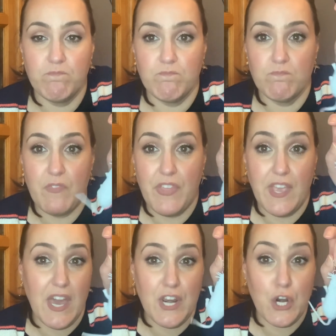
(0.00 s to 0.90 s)
they
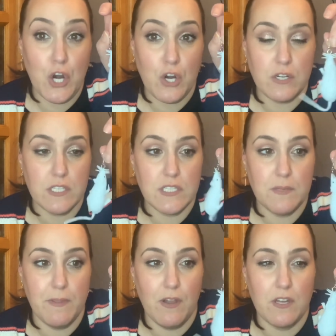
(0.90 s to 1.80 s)
kind of hurt, to
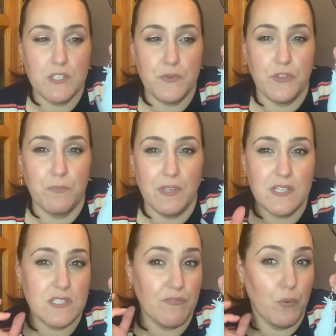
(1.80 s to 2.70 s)
be honest with you,
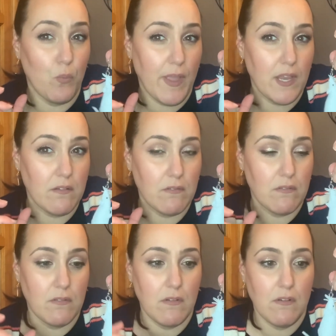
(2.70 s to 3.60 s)
because of the weight
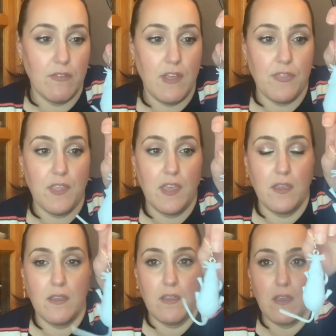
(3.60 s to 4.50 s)
that
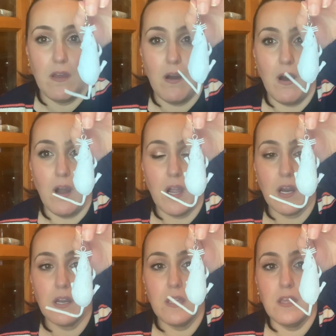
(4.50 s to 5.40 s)
they
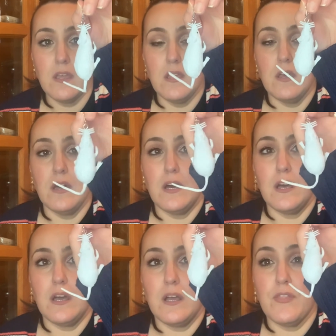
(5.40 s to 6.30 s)
are.
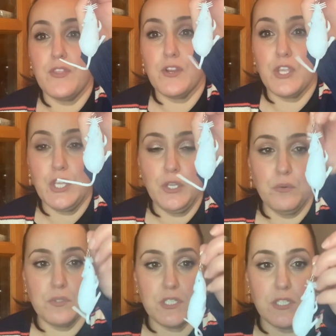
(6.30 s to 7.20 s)
They're
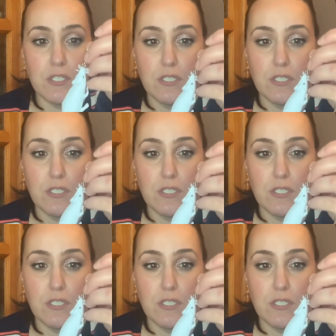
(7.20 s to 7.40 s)
cute.